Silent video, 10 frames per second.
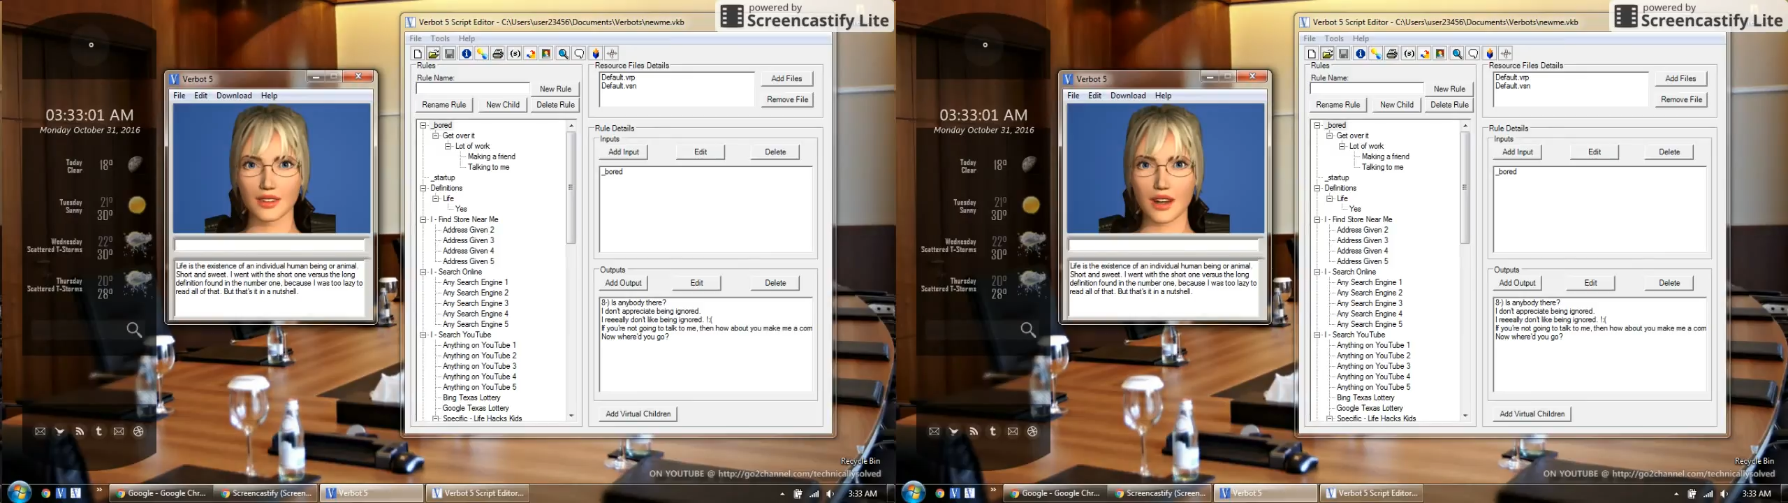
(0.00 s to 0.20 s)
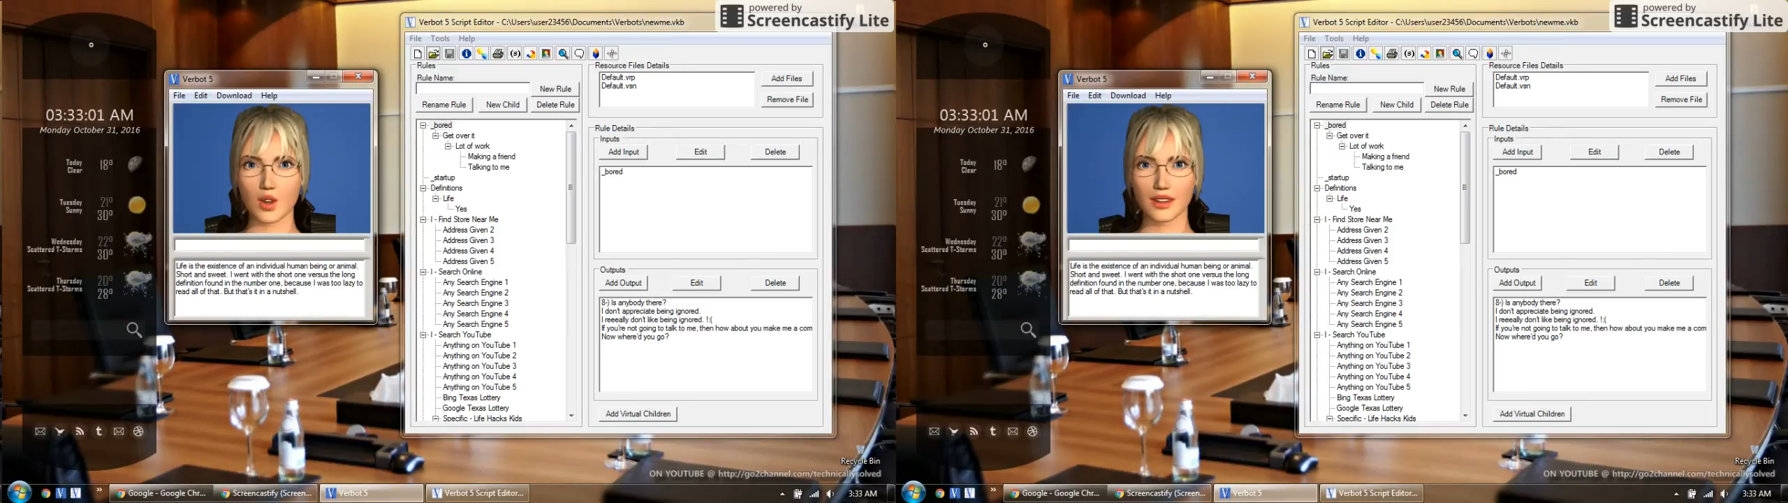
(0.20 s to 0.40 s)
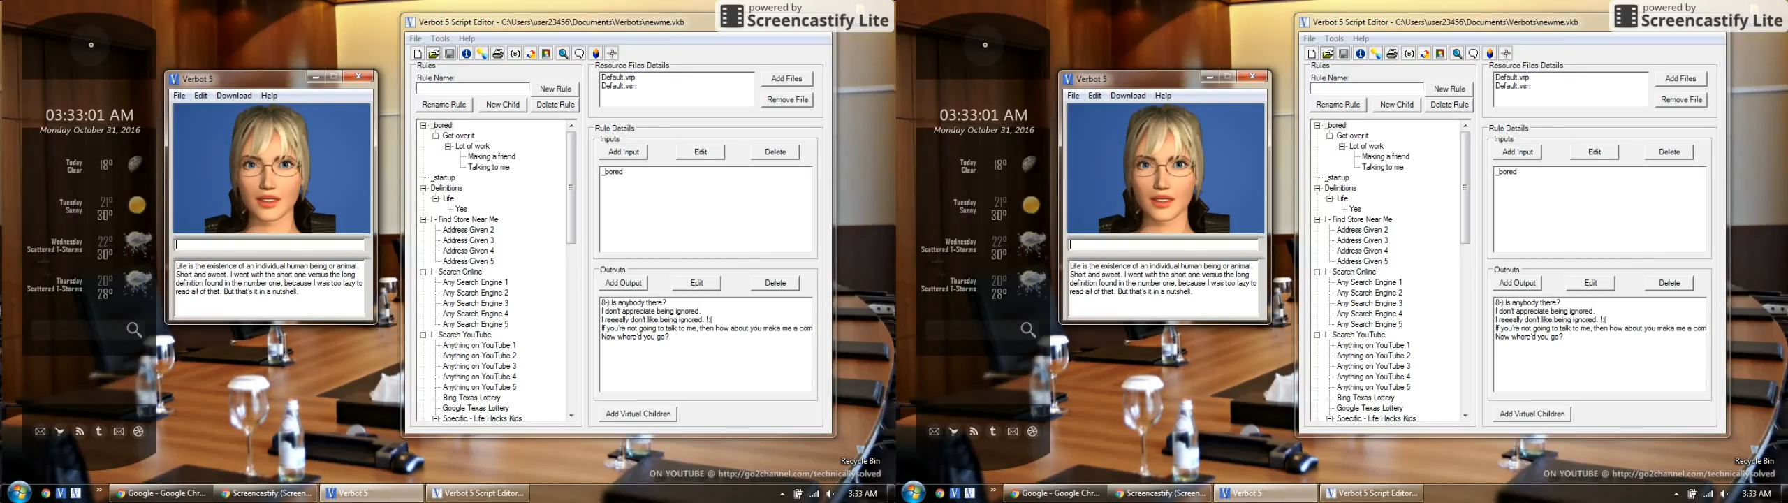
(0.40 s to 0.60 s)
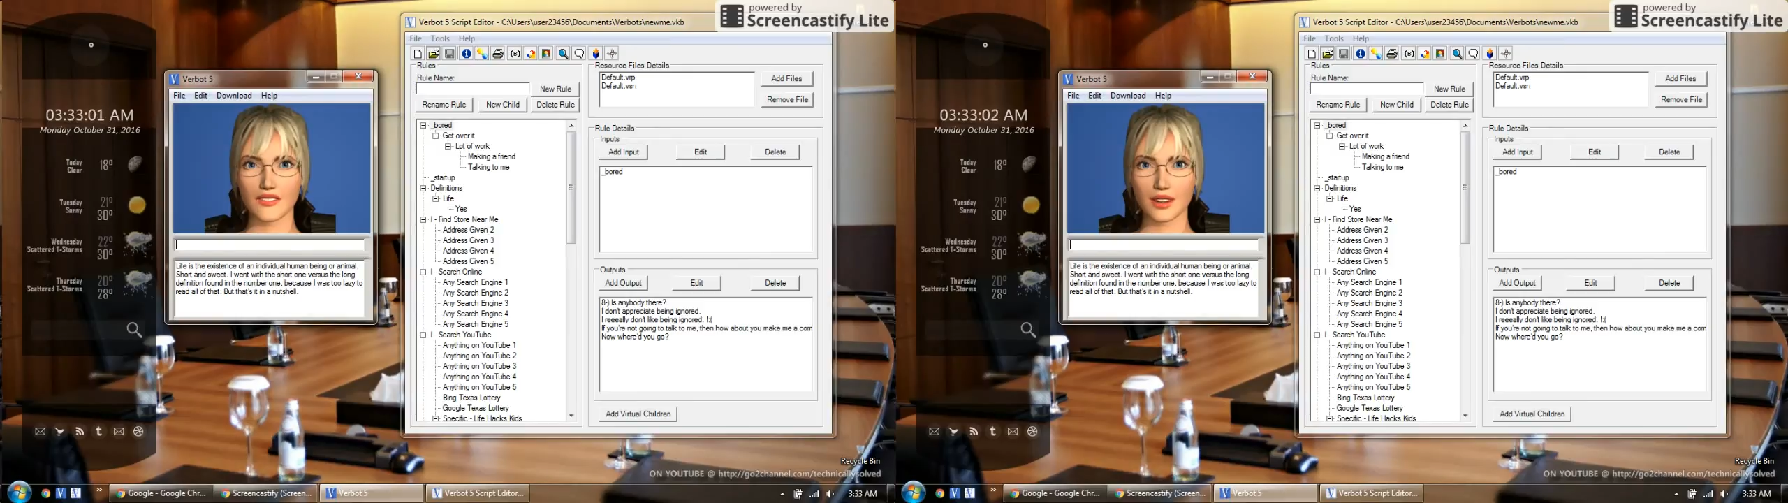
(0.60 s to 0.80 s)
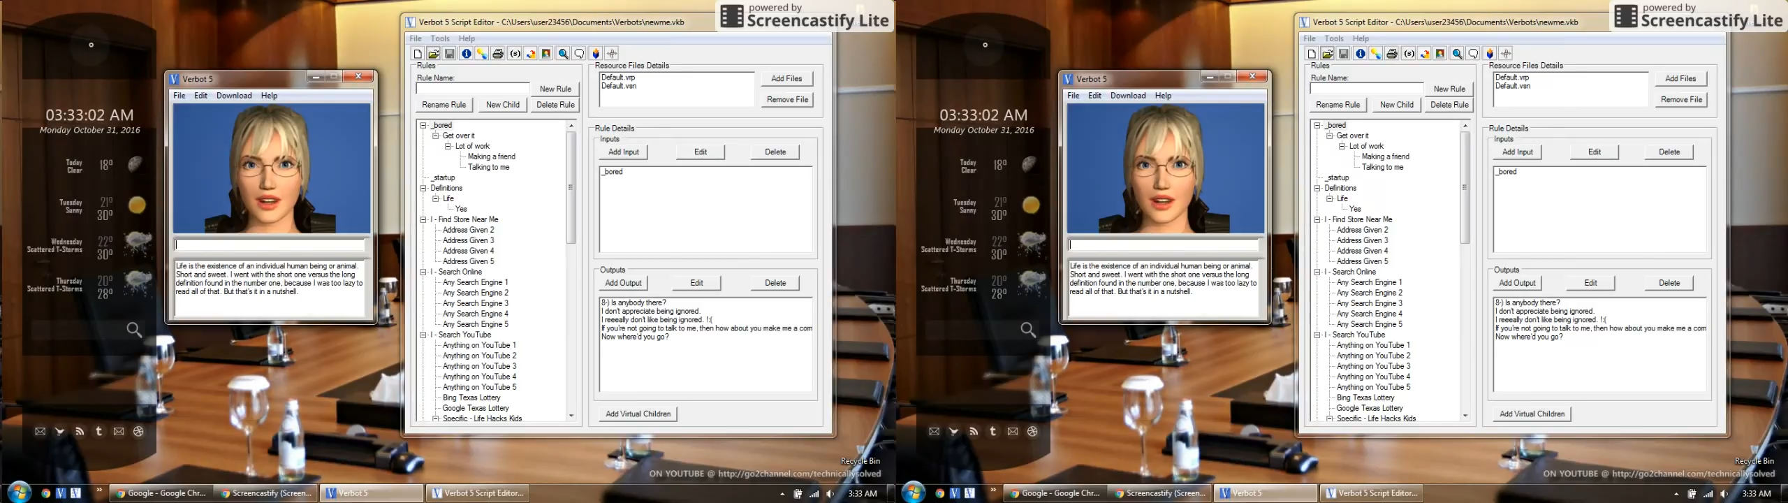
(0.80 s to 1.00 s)
the long
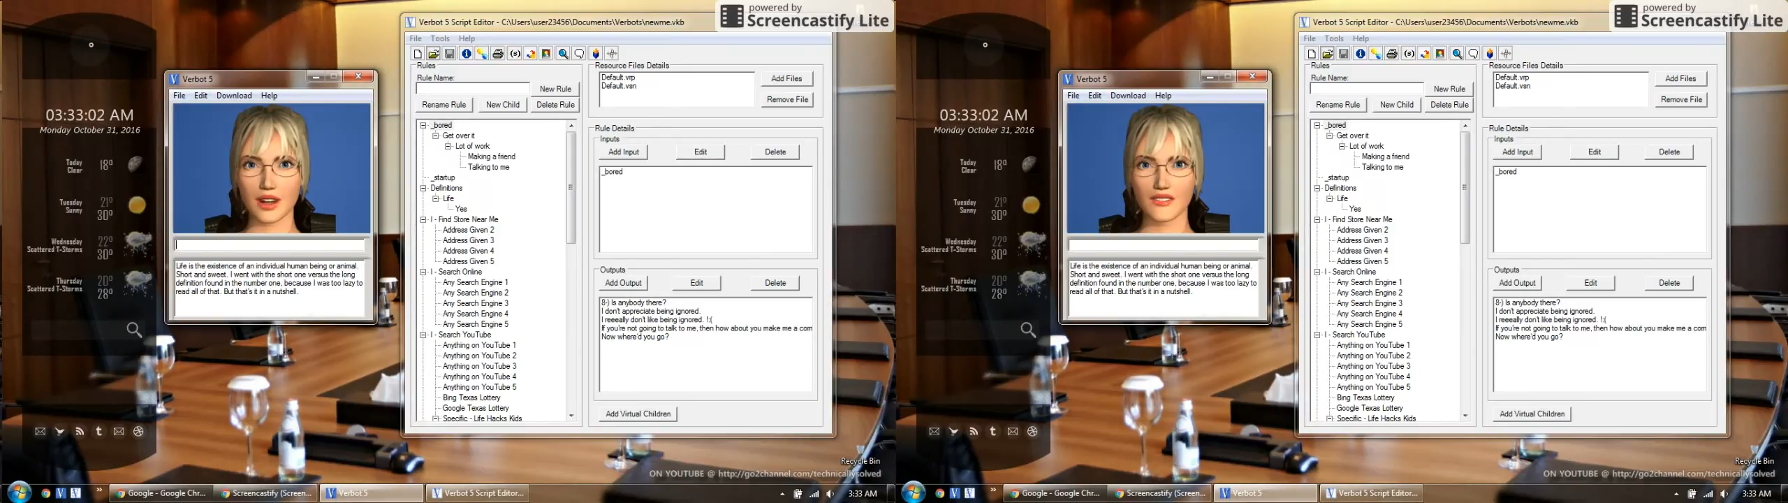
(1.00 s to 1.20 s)
definition